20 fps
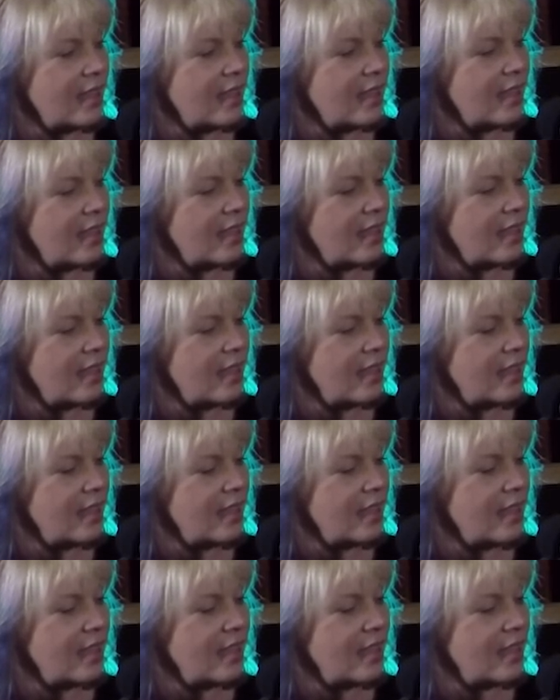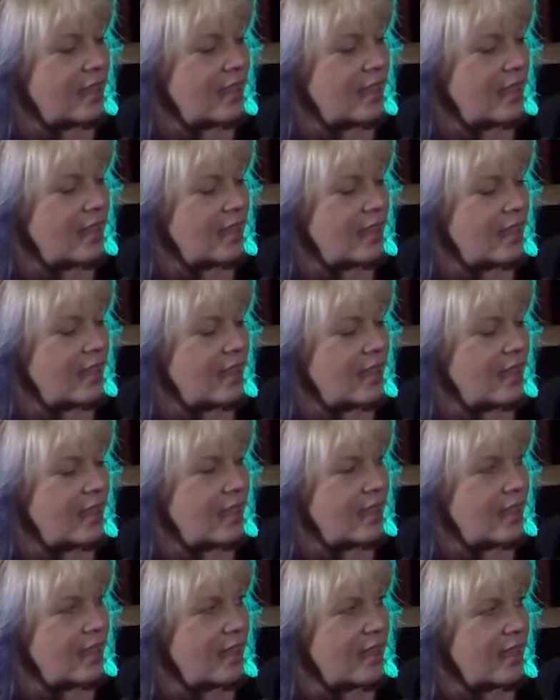
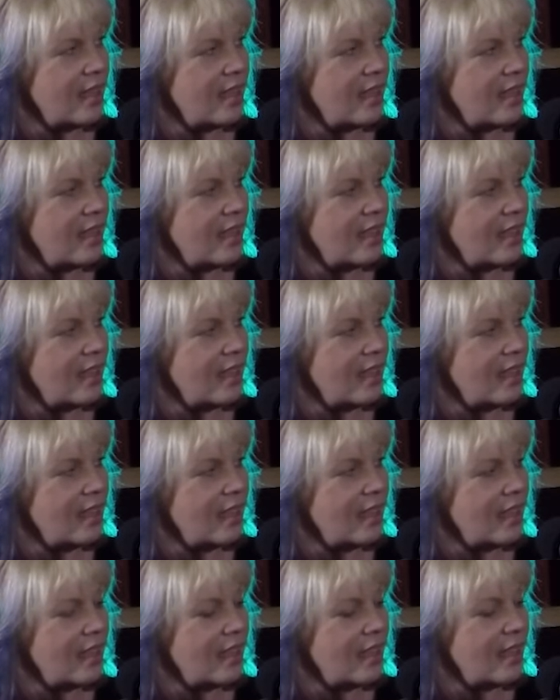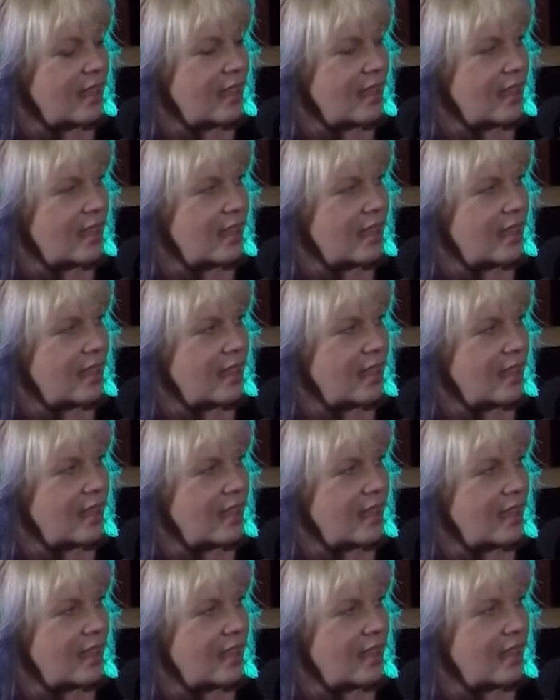
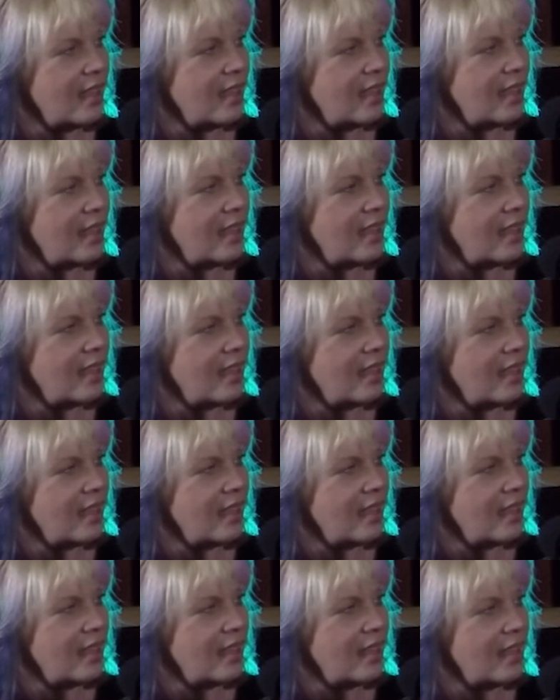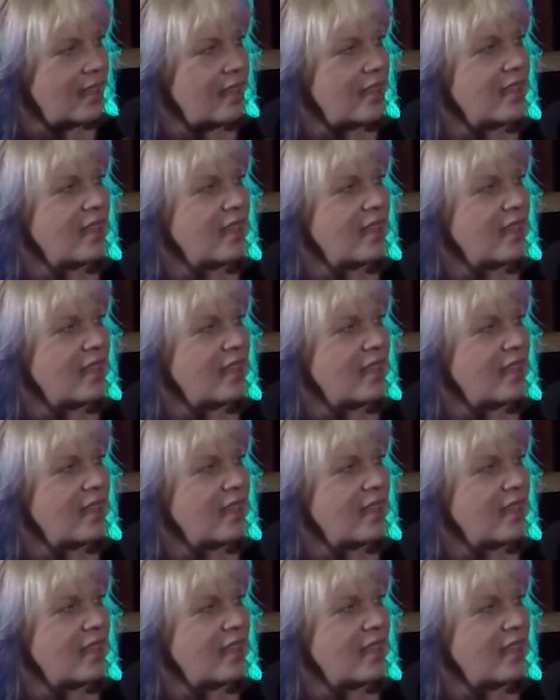No words are spoken by the person on screen.